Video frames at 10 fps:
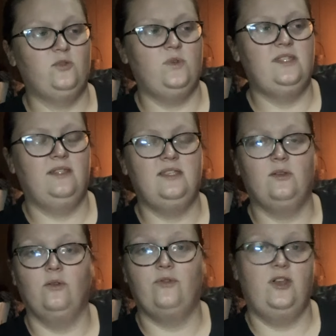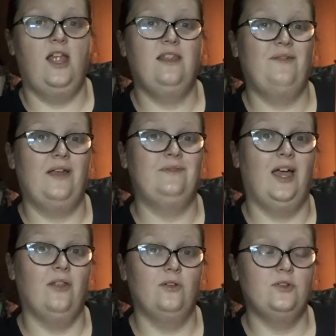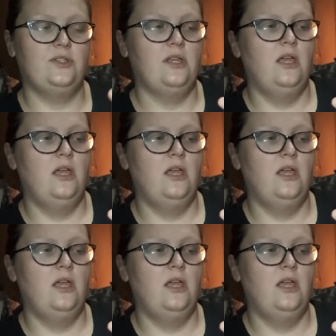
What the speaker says: recently sold for $95.